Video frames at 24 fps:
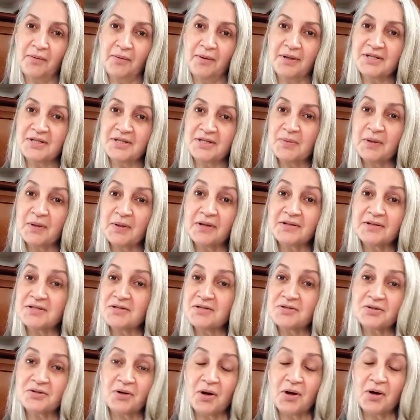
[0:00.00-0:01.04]

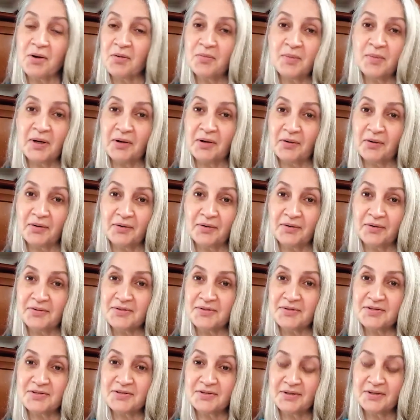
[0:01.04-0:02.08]
experiences your own
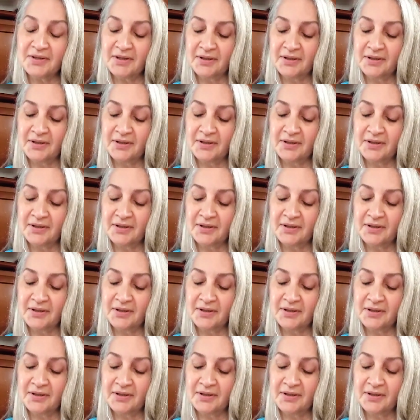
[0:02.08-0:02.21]
miracles